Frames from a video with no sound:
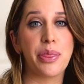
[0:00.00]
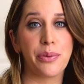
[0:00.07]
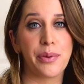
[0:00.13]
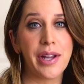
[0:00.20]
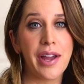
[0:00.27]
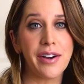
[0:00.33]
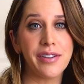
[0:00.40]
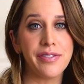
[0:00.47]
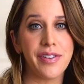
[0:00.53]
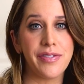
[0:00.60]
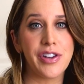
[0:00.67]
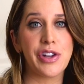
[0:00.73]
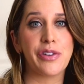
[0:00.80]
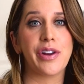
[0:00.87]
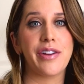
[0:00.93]
a
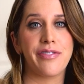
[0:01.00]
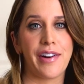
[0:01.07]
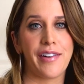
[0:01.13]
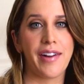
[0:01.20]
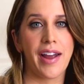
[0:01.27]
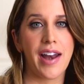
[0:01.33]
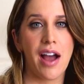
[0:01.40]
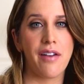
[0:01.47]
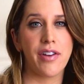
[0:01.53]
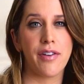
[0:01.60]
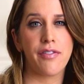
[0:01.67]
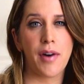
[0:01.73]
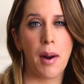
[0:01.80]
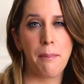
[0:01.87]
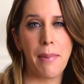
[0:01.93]
350-degree Fahrenheit oven
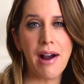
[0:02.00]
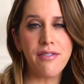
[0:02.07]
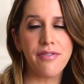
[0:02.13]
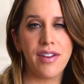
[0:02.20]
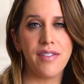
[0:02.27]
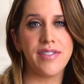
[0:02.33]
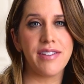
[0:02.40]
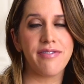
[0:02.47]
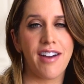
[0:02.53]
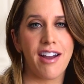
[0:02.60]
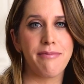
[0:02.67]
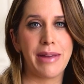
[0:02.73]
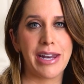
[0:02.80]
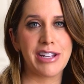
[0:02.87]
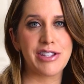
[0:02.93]
for about
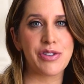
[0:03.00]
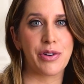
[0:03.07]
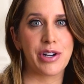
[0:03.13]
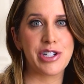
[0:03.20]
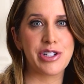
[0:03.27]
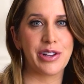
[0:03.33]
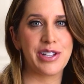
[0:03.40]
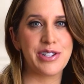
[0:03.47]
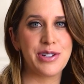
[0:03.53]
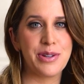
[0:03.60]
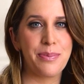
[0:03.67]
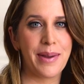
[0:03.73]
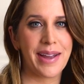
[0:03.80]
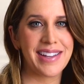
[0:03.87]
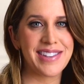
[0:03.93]
55 minutes or until a
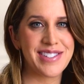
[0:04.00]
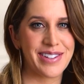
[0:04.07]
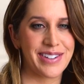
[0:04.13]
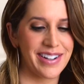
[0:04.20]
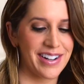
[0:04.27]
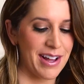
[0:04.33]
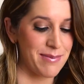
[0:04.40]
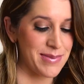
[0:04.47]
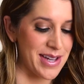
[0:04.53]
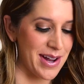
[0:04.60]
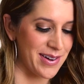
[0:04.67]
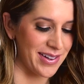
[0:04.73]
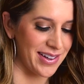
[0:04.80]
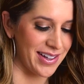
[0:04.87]
toothpick inserted comes out